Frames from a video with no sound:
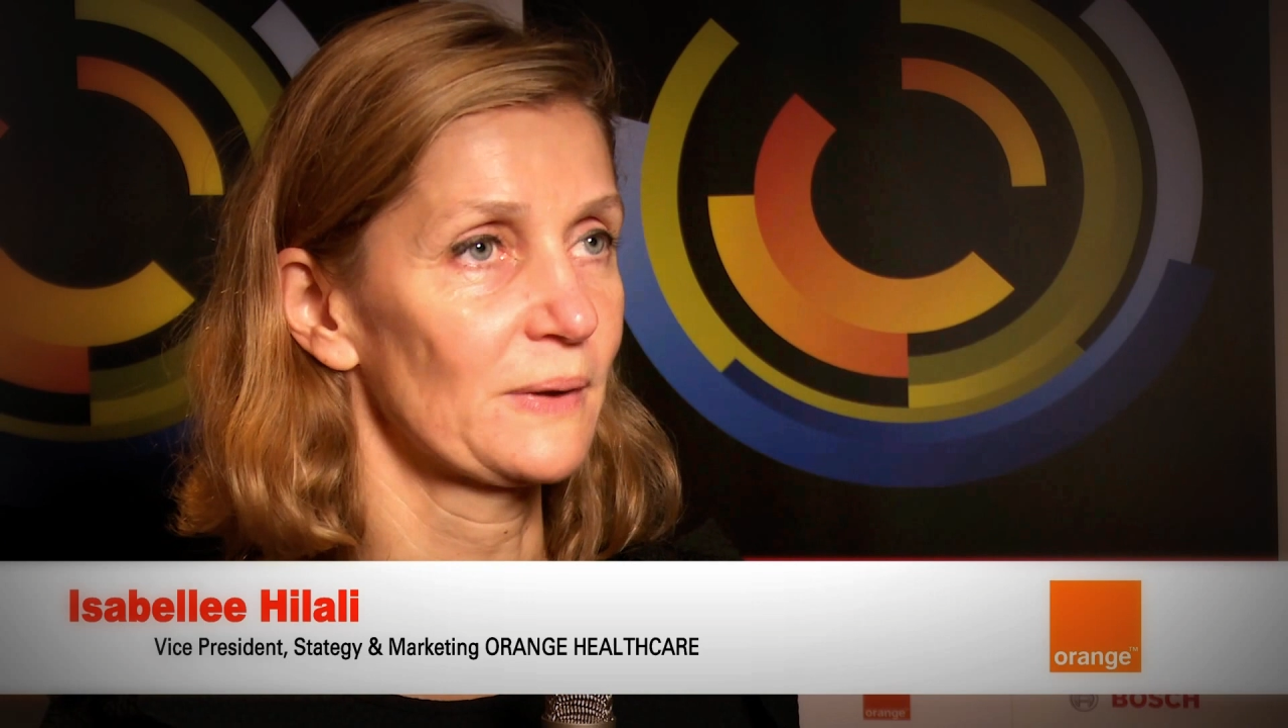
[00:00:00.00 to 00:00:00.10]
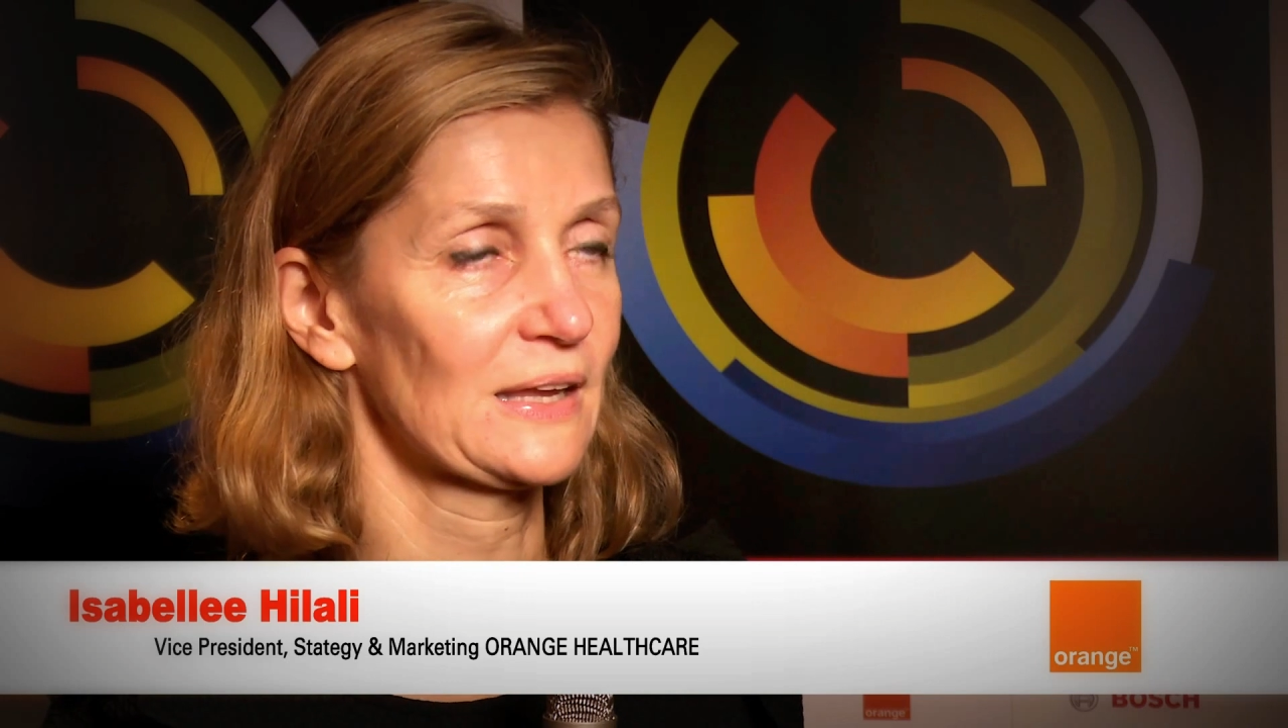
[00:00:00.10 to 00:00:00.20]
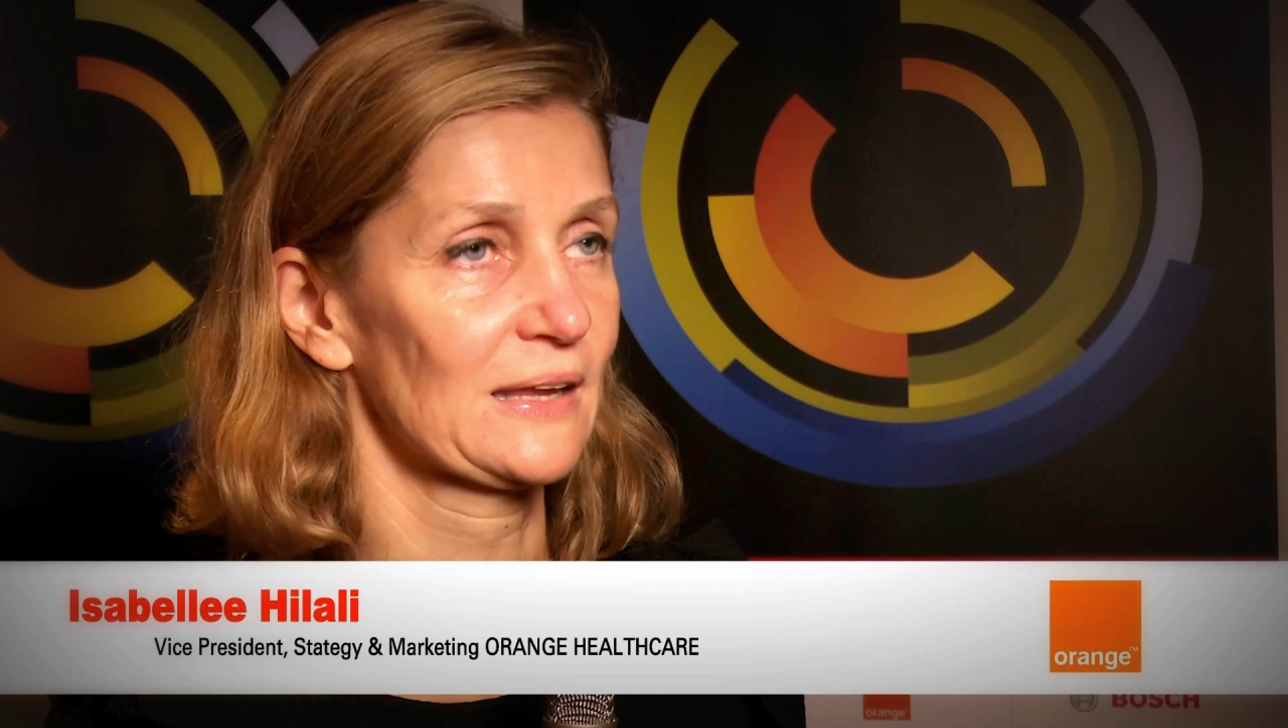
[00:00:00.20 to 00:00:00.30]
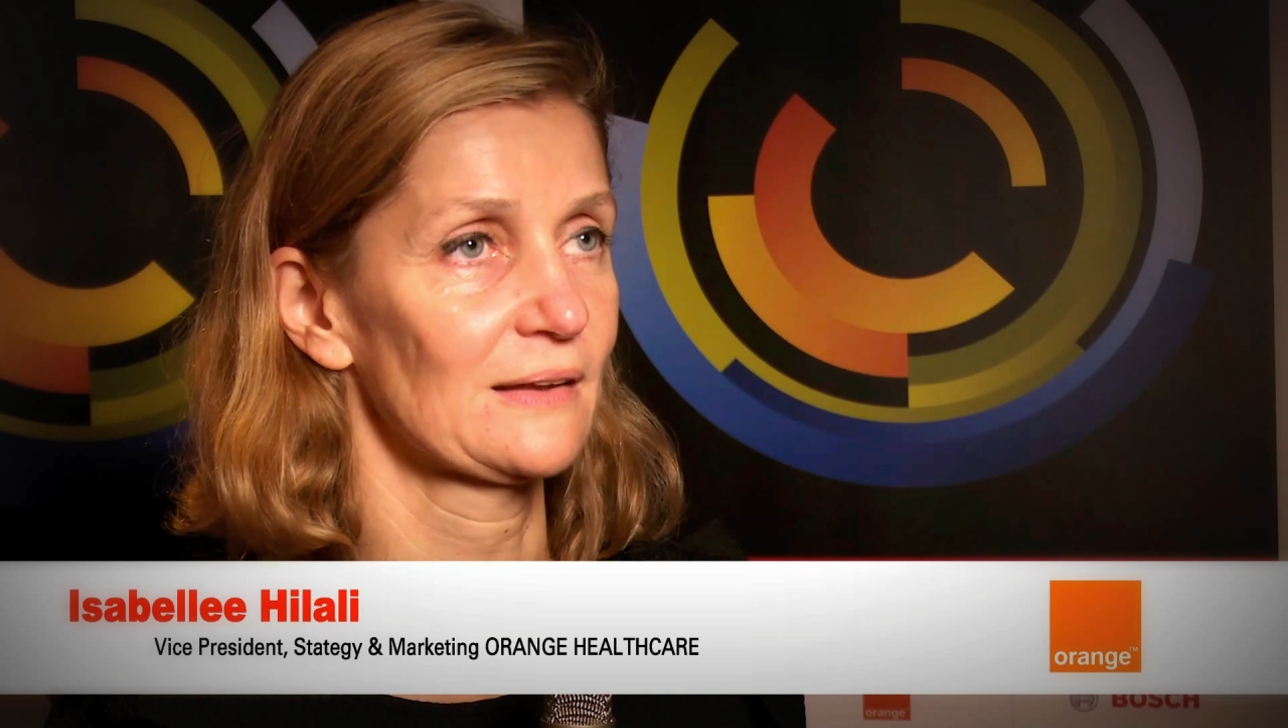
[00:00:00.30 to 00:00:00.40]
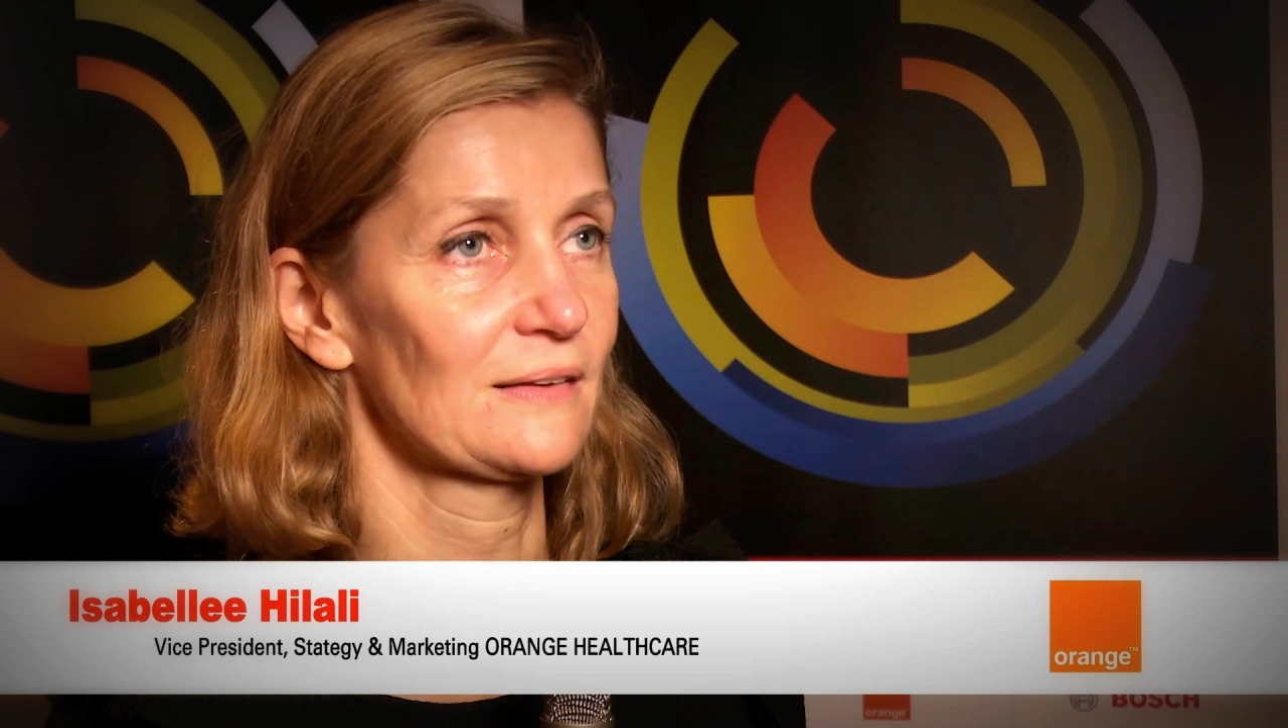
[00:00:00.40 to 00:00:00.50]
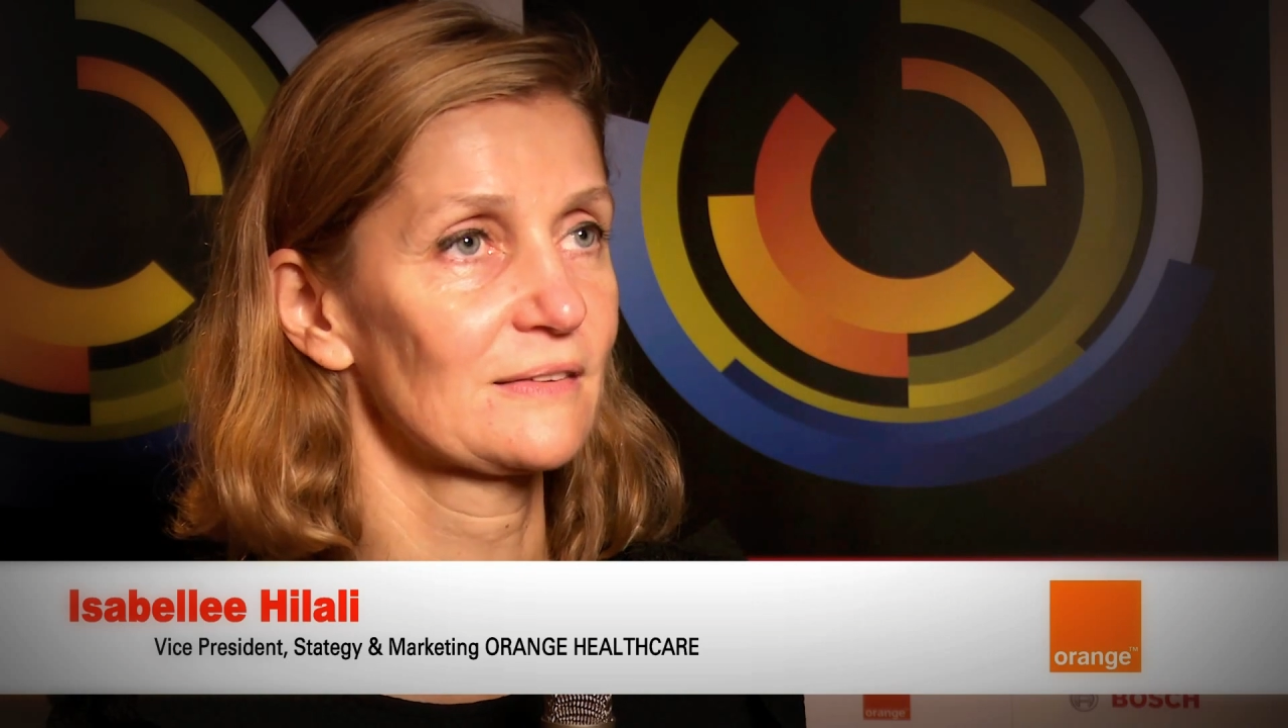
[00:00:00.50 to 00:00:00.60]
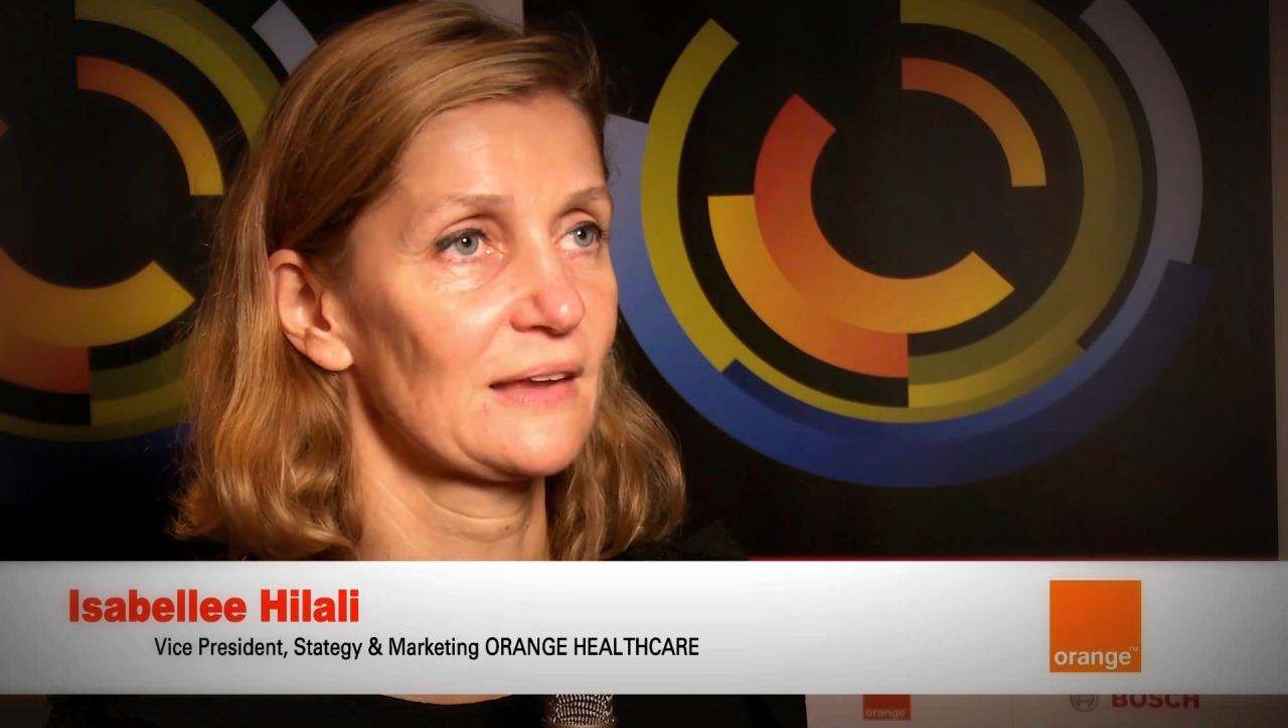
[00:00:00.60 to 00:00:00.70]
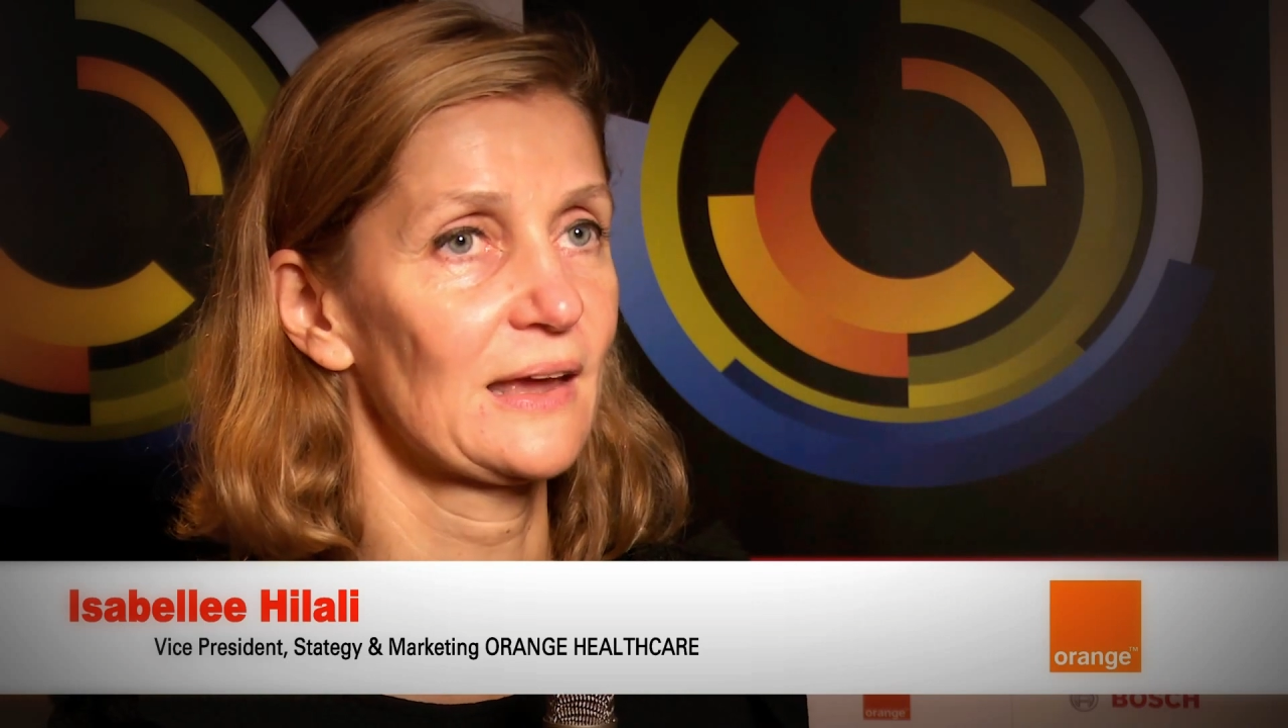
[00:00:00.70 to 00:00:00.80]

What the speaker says: patients